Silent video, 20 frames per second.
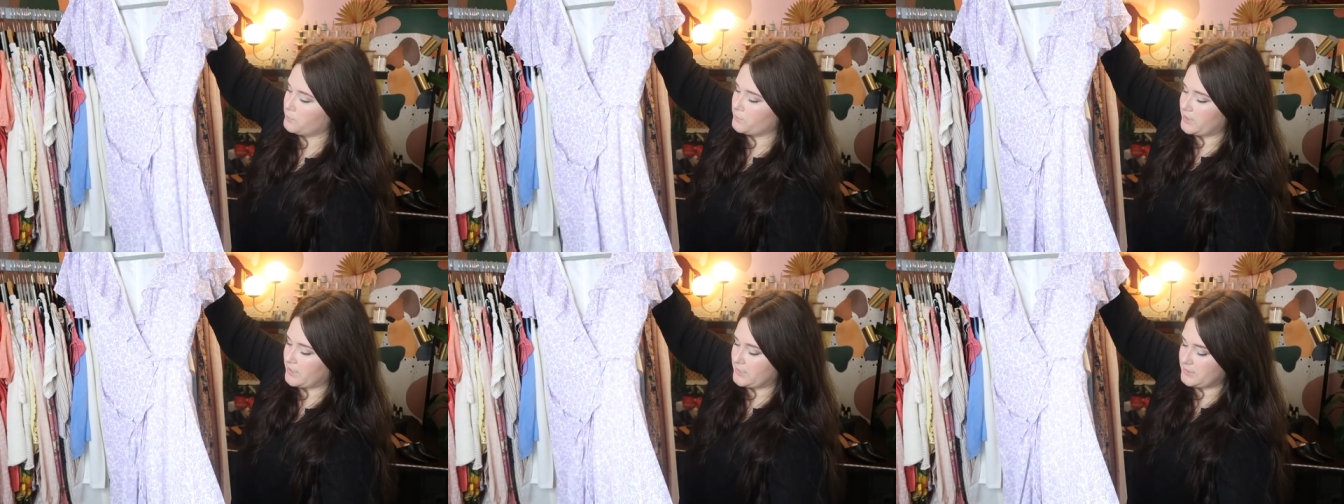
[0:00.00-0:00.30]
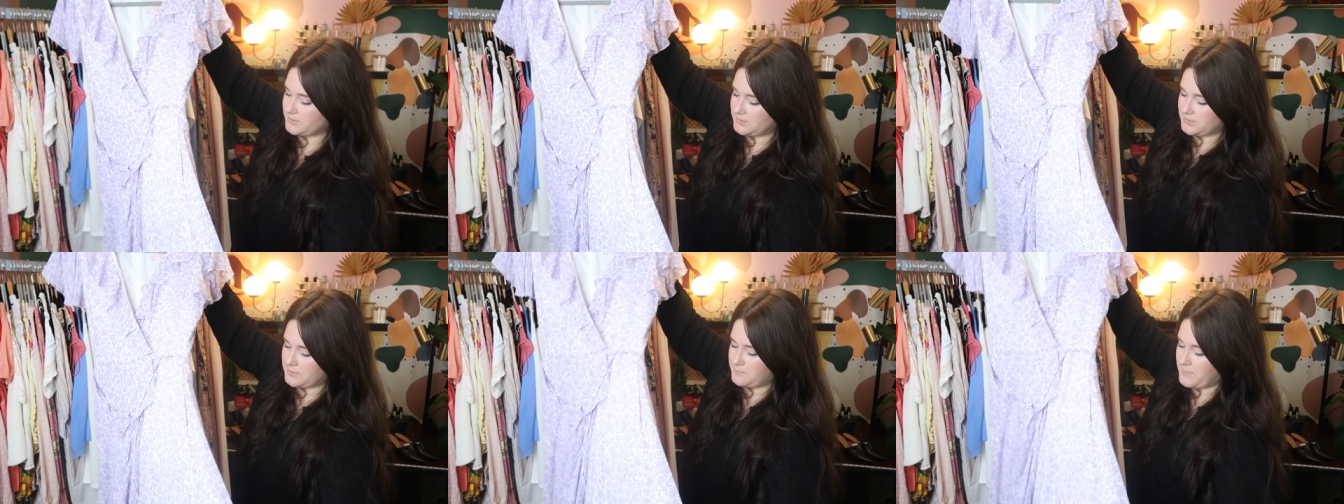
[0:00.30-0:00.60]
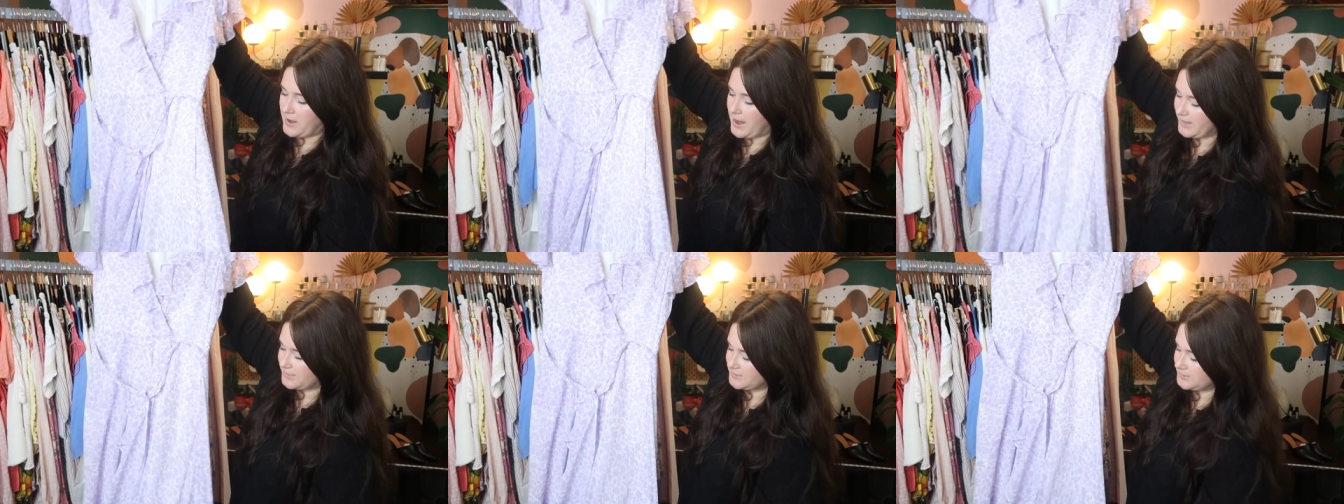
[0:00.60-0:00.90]
print,
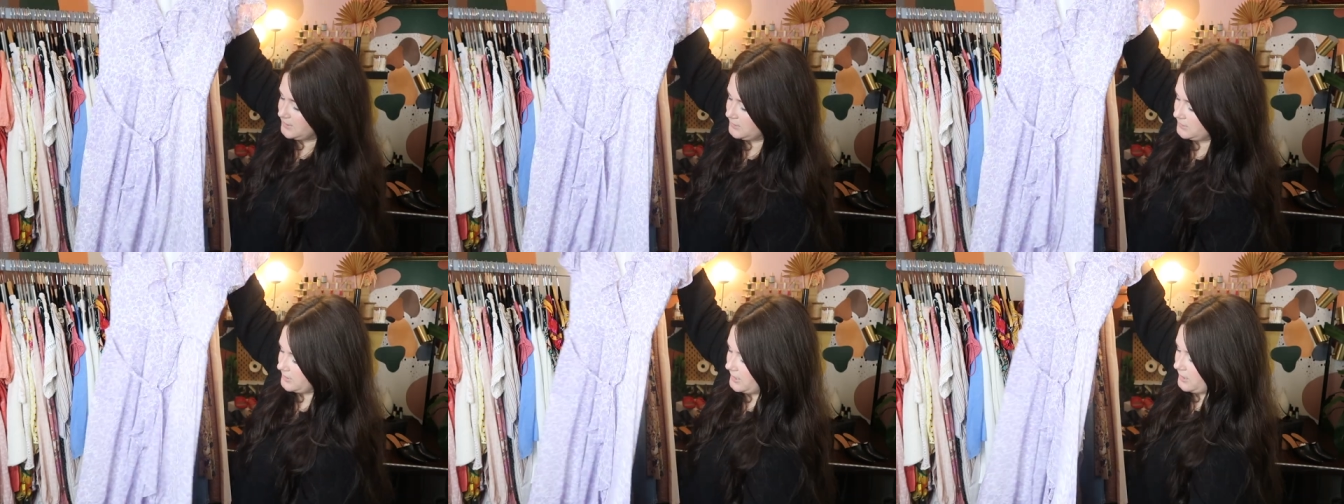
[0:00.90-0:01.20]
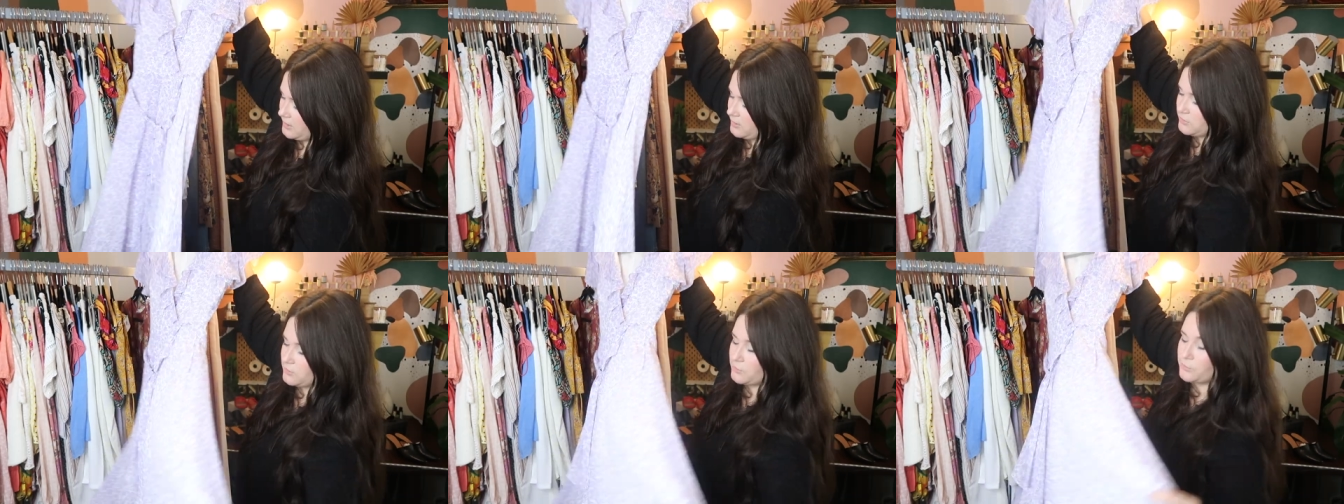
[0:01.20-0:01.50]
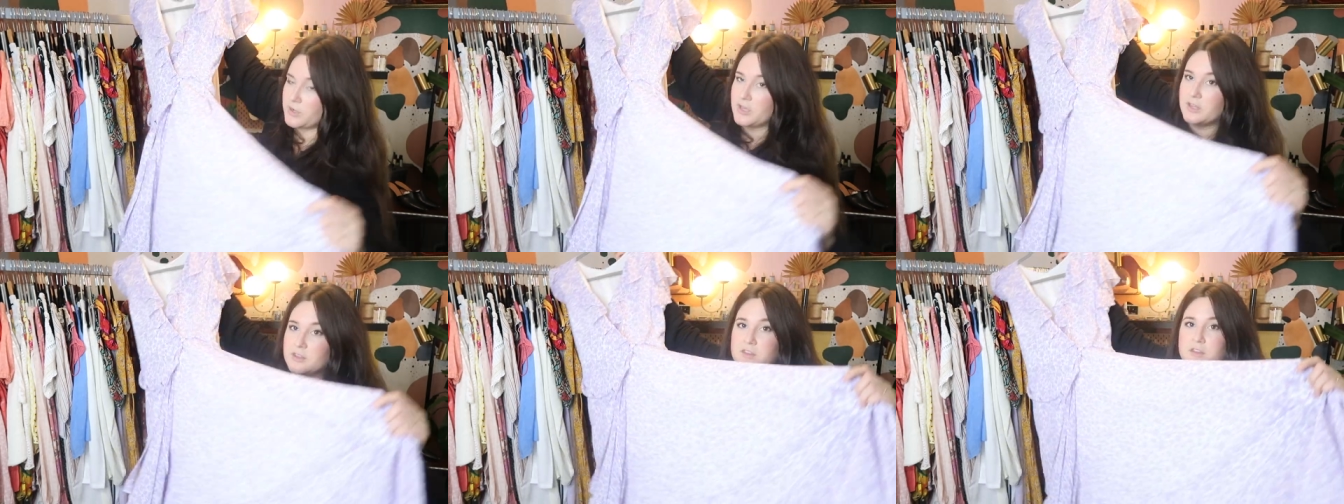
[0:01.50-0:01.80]
maxi length
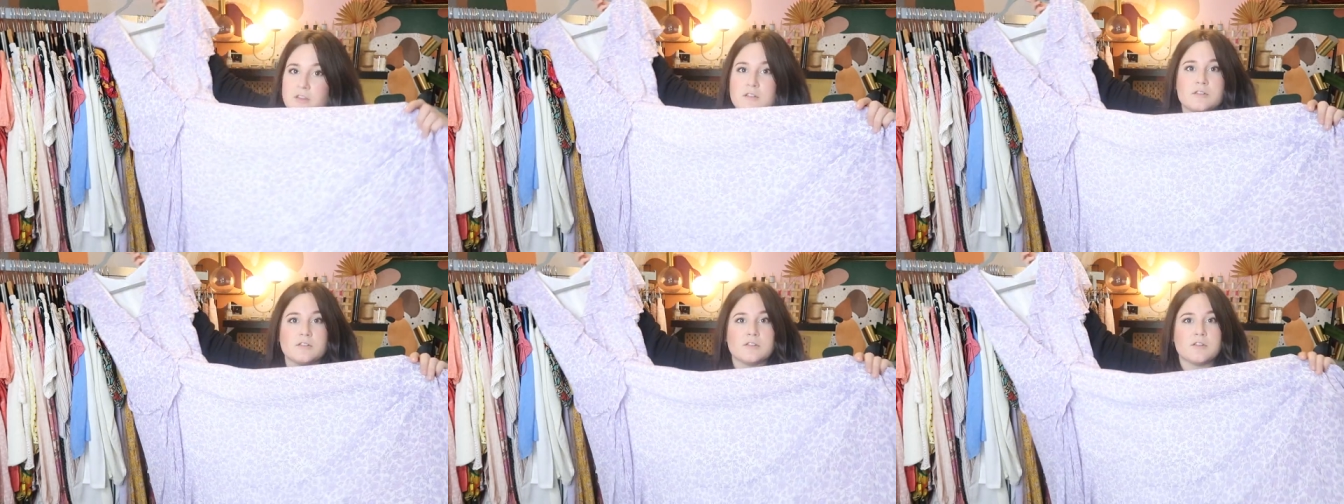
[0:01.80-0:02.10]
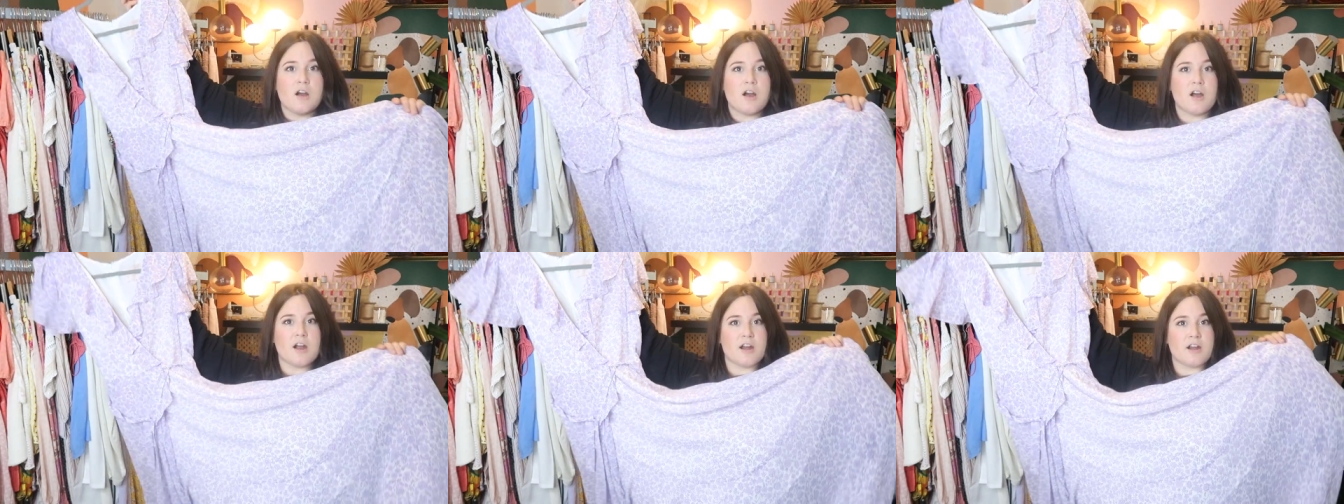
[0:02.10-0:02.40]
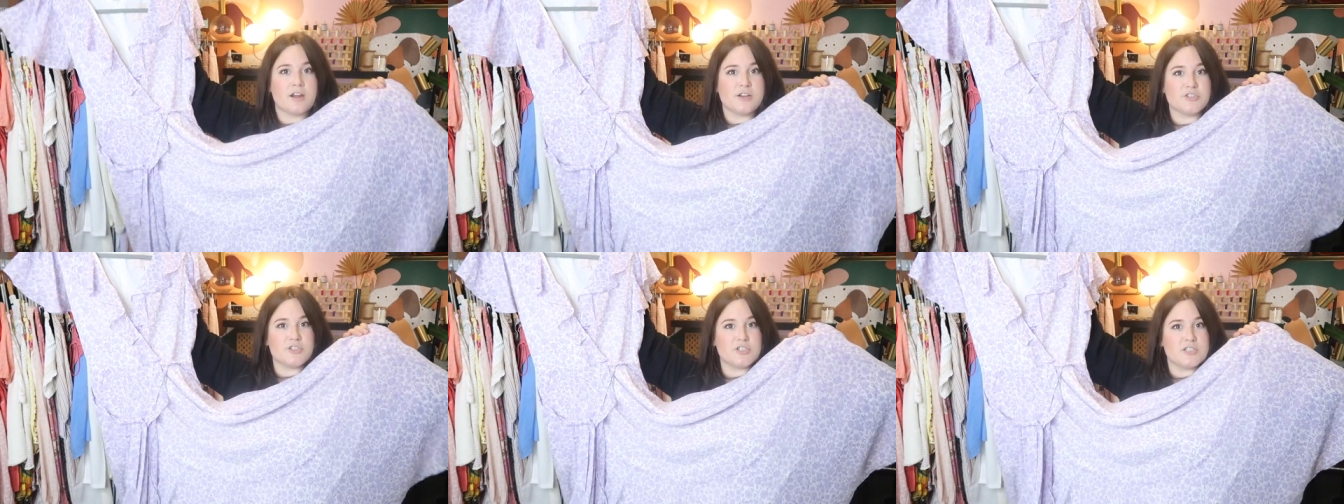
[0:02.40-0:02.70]
with
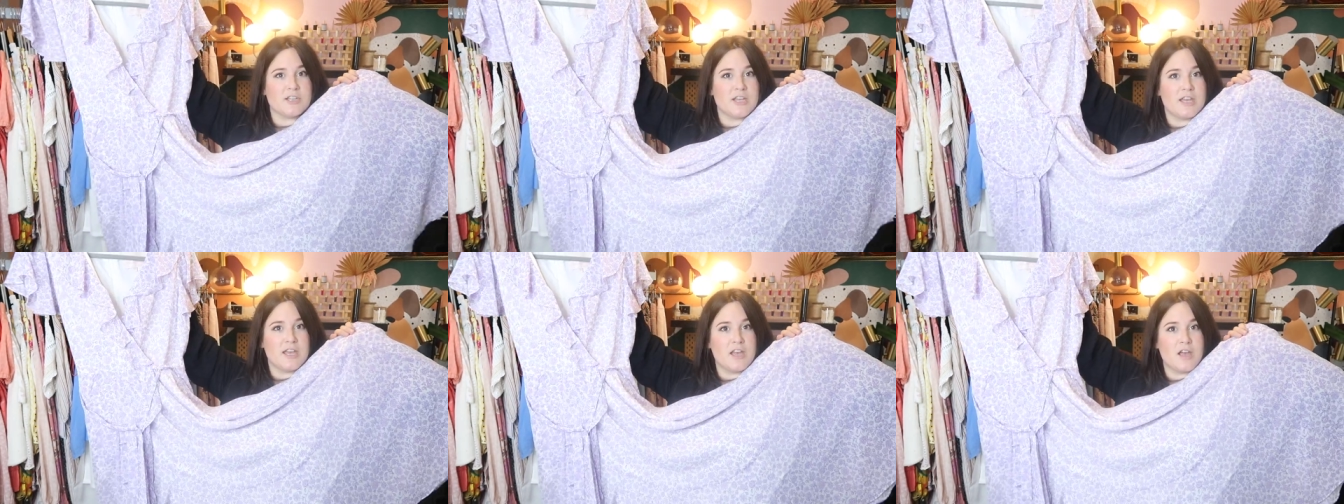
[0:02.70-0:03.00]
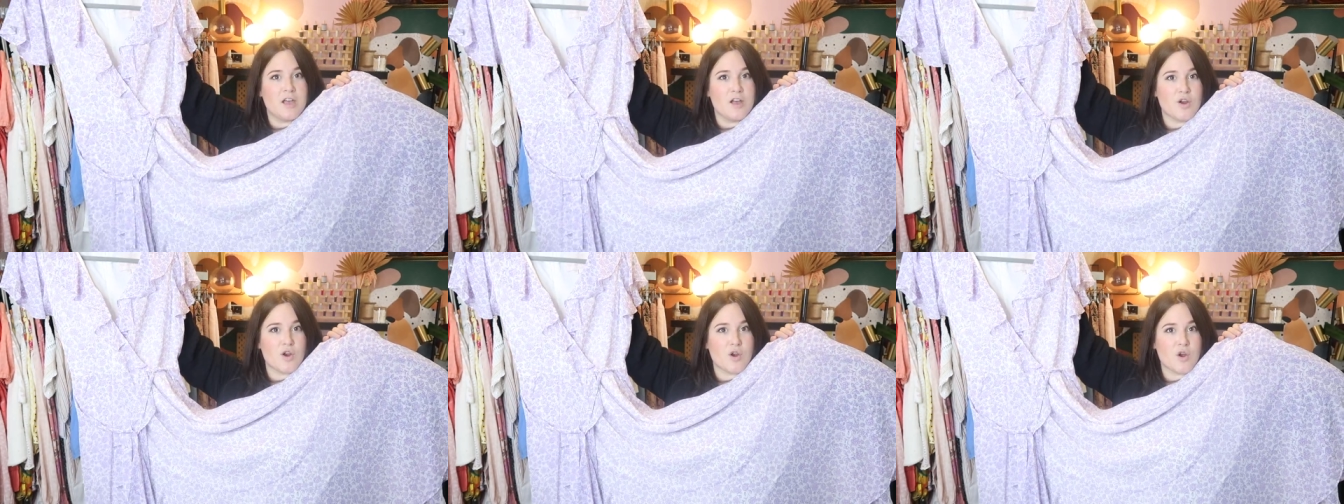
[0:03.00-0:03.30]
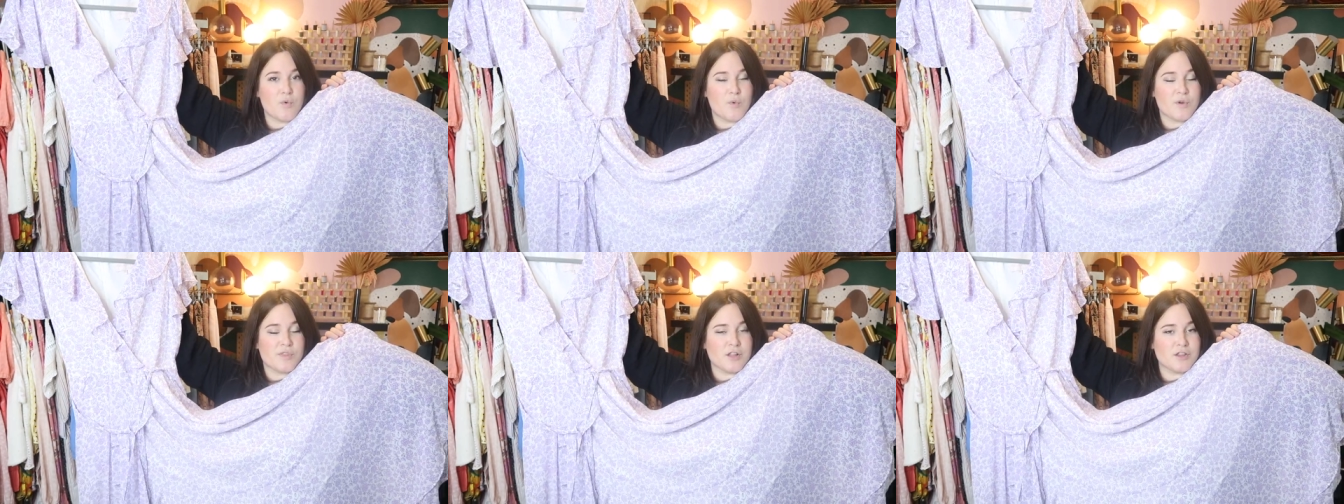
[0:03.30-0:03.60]
large
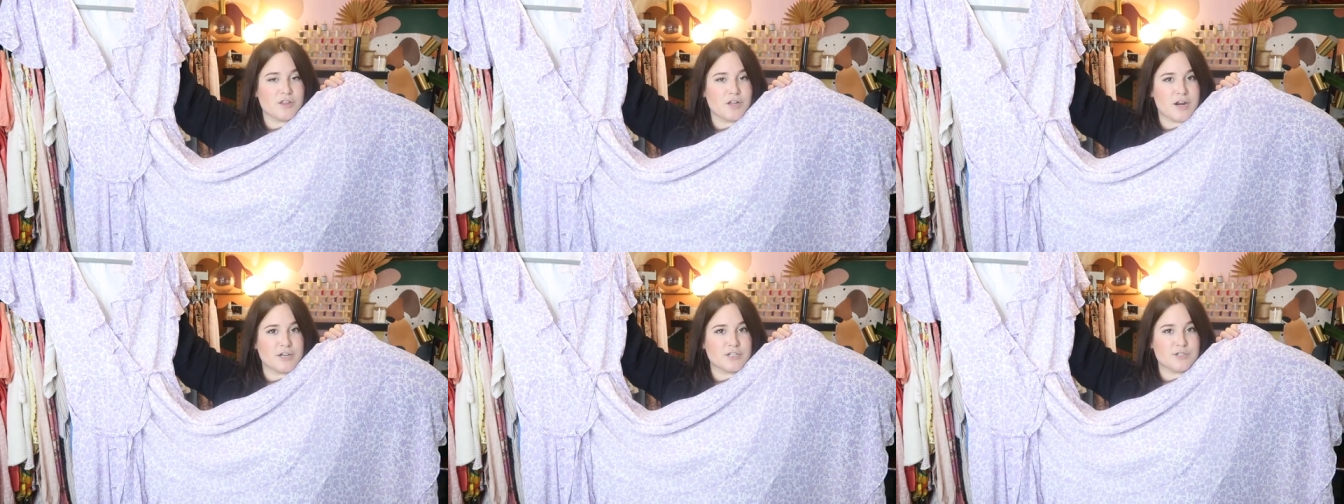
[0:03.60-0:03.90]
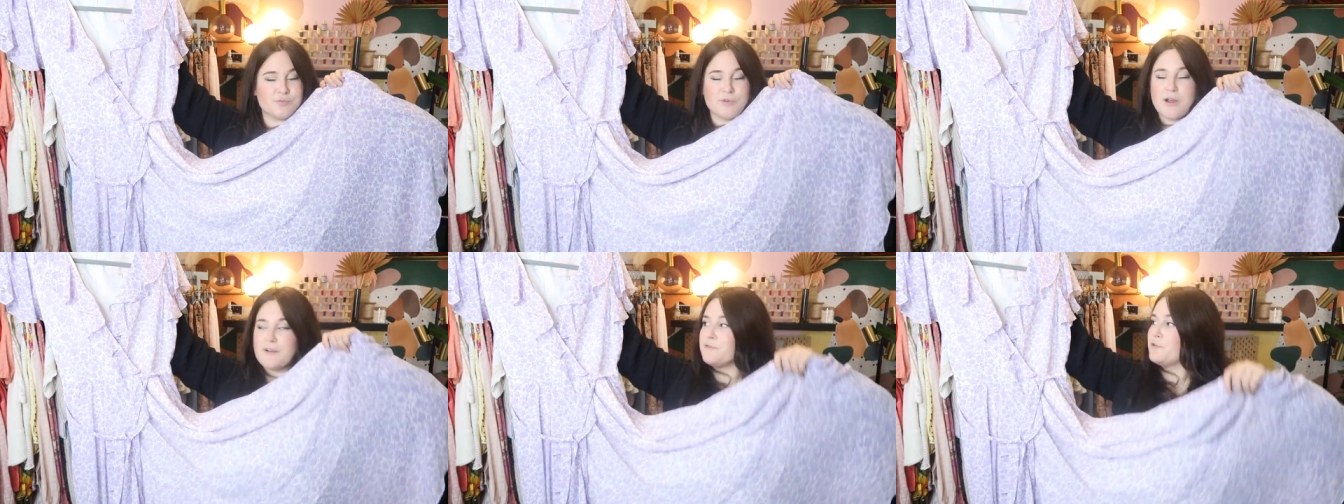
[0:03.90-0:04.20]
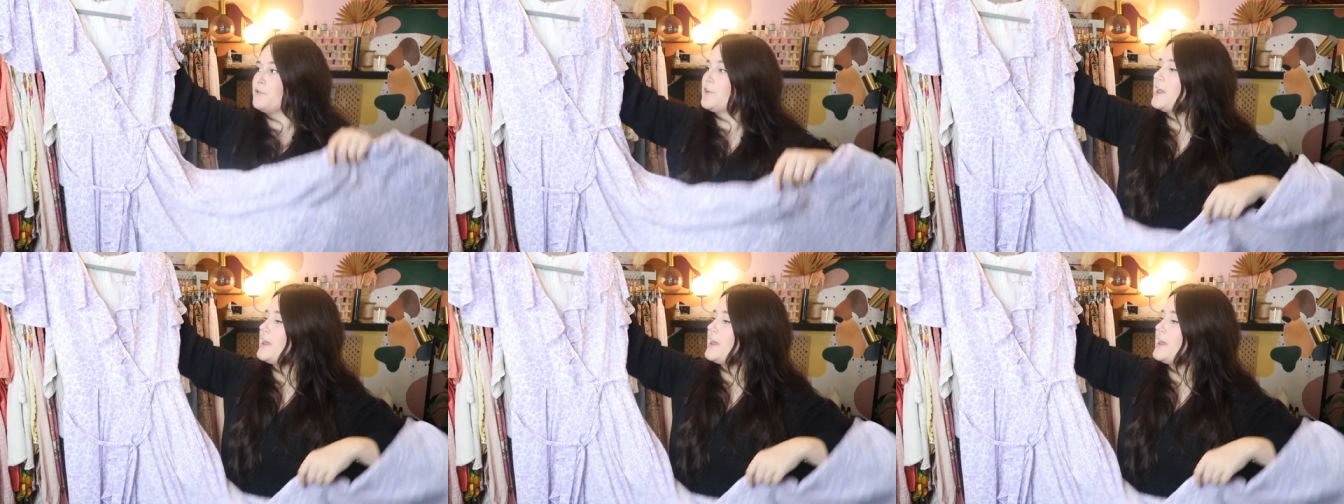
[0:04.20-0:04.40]
with a large ruffle